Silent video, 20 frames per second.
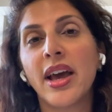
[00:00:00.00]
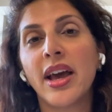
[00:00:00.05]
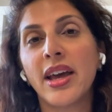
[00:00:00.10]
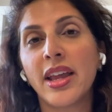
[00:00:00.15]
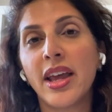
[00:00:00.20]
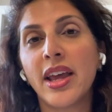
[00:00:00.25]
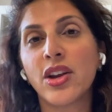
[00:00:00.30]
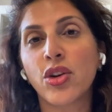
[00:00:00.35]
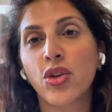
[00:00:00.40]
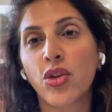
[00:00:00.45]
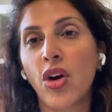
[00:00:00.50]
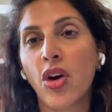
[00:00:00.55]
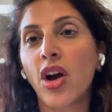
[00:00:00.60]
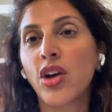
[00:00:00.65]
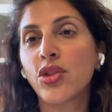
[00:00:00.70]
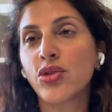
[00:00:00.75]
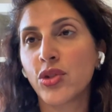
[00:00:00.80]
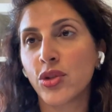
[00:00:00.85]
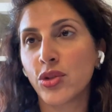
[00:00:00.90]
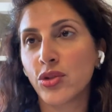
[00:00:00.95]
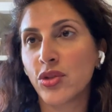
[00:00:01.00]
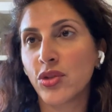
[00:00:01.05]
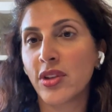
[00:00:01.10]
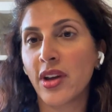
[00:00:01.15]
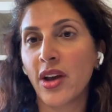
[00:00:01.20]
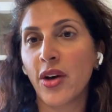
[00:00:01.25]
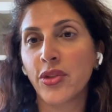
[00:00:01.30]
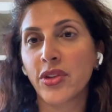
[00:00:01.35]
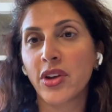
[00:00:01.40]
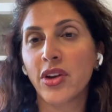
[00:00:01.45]
and a crossroads for the
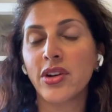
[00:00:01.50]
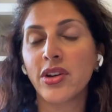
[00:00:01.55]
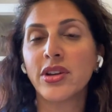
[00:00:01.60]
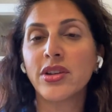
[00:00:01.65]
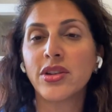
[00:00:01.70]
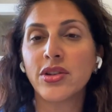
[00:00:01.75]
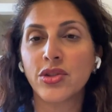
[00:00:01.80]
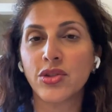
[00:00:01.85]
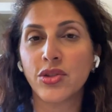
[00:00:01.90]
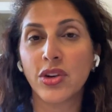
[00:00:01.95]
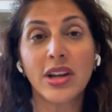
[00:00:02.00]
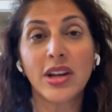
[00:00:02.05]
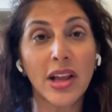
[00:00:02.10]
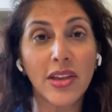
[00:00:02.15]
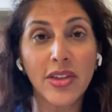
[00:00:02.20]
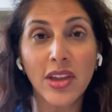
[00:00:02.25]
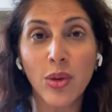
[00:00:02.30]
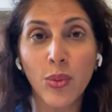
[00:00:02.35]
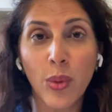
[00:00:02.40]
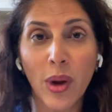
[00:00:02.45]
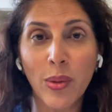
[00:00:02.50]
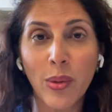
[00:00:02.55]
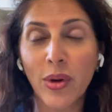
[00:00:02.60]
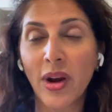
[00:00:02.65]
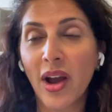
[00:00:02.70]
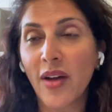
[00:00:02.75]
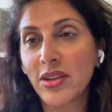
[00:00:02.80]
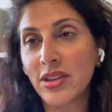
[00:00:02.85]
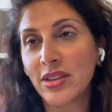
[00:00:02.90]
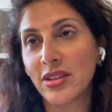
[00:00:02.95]
healthcare industry. And I think why we're
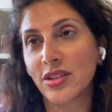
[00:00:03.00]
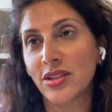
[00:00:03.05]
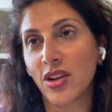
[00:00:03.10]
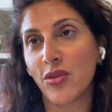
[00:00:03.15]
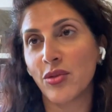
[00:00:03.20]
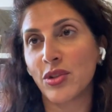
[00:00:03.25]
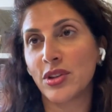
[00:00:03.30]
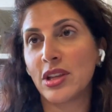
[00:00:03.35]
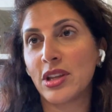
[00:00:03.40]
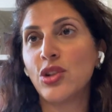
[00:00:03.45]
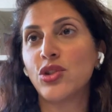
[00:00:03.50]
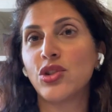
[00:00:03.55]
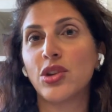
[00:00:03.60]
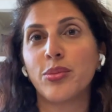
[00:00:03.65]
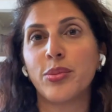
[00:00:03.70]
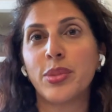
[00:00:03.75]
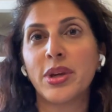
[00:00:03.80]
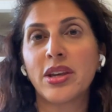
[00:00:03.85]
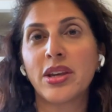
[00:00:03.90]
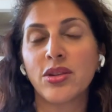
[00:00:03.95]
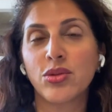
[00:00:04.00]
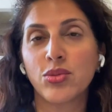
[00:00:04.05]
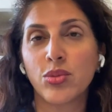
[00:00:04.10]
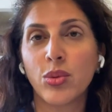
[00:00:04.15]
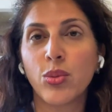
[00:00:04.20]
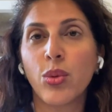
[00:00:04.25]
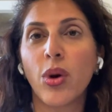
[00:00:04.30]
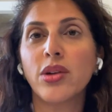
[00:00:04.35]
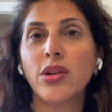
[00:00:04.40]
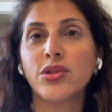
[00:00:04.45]
having this conversation, because we
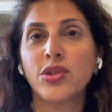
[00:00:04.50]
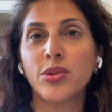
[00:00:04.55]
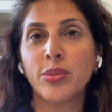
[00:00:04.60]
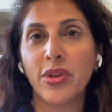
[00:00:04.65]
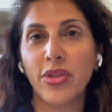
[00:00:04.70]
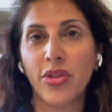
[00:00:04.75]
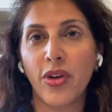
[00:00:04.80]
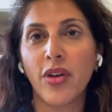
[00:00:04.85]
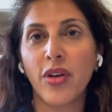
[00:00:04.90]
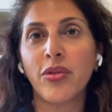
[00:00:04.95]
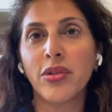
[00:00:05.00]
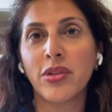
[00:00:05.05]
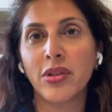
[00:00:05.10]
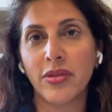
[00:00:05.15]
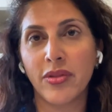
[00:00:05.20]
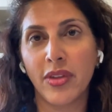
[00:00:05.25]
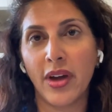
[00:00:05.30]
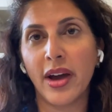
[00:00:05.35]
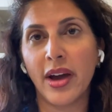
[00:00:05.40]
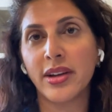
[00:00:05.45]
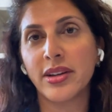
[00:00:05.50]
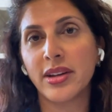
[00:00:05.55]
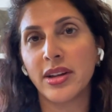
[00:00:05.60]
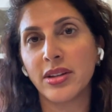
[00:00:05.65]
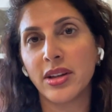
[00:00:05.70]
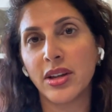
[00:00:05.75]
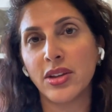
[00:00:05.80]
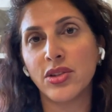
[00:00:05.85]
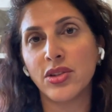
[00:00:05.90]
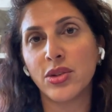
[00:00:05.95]
want to be thoughtful of that
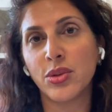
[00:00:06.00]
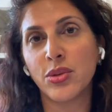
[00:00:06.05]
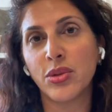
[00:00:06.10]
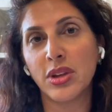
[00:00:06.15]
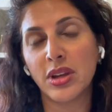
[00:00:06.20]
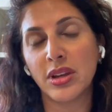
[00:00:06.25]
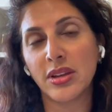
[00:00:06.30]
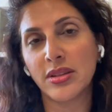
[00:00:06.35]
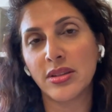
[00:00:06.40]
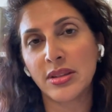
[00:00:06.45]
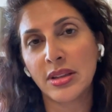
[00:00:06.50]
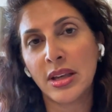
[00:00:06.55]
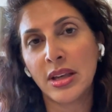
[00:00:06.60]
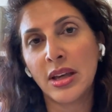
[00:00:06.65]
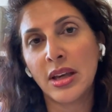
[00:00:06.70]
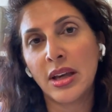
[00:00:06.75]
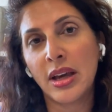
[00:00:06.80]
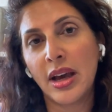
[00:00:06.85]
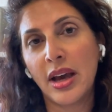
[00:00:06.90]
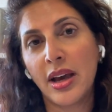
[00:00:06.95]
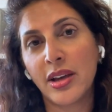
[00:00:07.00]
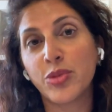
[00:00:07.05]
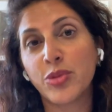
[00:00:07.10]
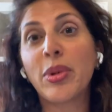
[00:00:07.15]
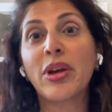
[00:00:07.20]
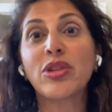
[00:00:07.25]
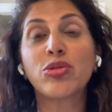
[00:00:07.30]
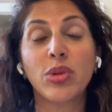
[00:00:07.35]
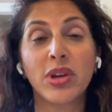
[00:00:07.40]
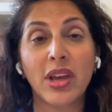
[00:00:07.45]
and do things as
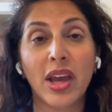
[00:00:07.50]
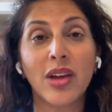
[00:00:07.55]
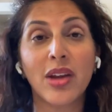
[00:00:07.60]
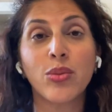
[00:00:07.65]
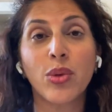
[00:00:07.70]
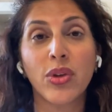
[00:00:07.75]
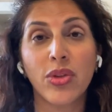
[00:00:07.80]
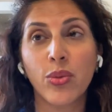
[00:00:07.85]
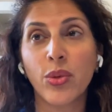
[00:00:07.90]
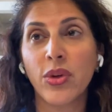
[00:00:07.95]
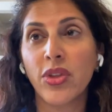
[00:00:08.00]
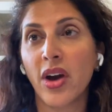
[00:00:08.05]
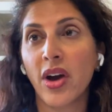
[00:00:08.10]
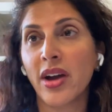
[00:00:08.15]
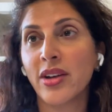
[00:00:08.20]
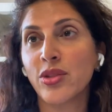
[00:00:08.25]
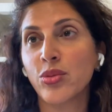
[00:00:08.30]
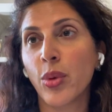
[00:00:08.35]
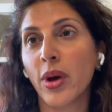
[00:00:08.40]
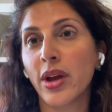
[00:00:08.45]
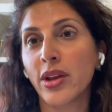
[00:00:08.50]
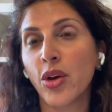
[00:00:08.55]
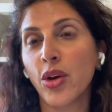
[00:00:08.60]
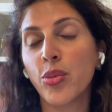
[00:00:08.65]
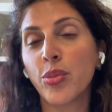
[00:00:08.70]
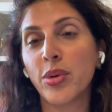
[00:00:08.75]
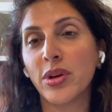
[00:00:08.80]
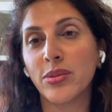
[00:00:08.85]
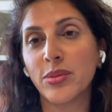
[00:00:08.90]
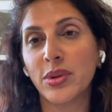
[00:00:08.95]
best we can with eyes wide
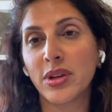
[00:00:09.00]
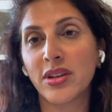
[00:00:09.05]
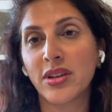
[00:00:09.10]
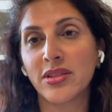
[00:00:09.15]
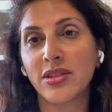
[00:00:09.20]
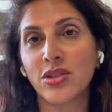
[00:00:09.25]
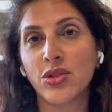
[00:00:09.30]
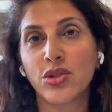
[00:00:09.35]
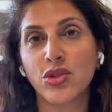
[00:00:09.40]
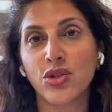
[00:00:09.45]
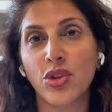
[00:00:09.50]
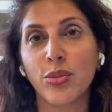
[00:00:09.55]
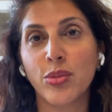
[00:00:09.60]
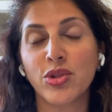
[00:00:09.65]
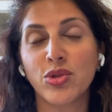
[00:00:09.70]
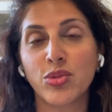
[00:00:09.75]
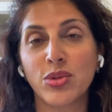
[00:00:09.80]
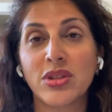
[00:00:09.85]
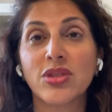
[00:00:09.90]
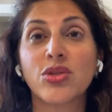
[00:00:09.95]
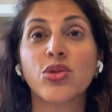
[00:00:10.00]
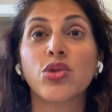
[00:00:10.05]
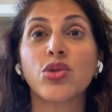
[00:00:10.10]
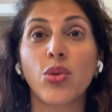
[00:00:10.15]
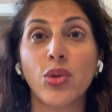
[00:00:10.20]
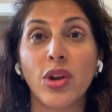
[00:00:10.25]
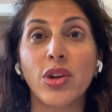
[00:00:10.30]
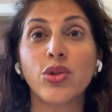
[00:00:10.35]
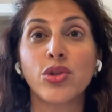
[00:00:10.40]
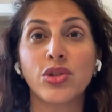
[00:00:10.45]
open, because there's so much we still
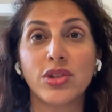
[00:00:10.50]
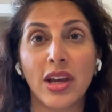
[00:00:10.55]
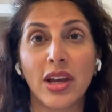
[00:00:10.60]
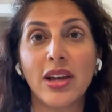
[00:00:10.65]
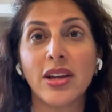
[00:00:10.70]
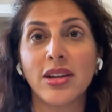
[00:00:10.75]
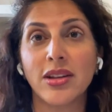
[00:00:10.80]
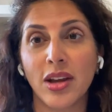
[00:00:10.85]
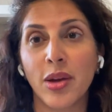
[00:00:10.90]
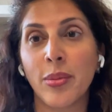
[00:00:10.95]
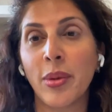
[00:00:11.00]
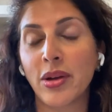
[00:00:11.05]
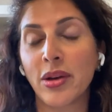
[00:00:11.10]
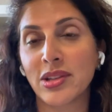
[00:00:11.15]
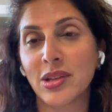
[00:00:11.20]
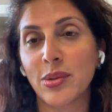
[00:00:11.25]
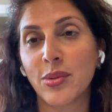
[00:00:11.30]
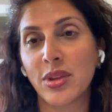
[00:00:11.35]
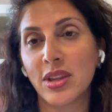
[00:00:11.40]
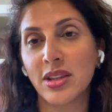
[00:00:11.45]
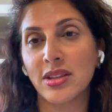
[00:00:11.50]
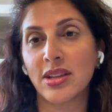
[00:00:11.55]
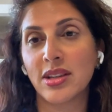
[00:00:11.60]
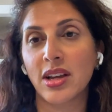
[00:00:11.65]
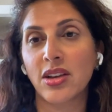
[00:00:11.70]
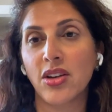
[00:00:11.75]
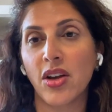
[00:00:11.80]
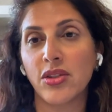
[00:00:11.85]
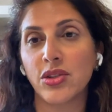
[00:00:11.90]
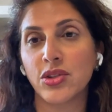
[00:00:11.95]
don't understand about some of these
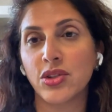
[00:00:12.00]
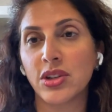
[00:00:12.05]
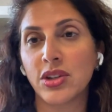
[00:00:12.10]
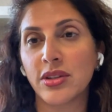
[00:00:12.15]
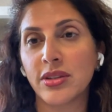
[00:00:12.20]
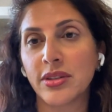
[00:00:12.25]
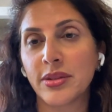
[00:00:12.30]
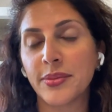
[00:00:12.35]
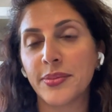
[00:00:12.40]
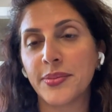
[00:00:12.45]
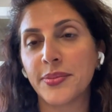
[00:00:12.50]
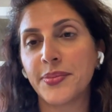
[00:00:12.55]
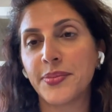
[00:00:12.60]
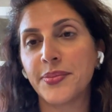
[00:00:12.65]
technologies.